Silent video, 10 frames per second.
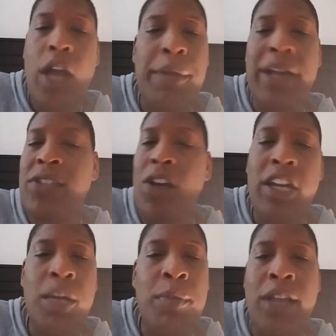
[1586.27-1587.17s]
I'm not
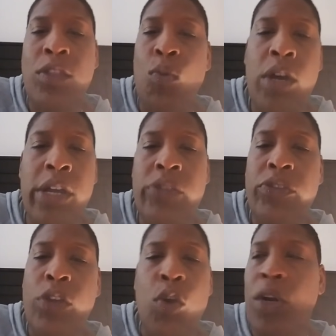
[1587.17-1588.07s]
talking about the
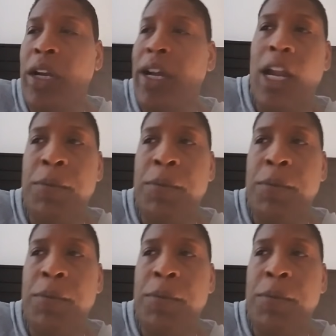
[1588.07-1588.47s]
ones who are caught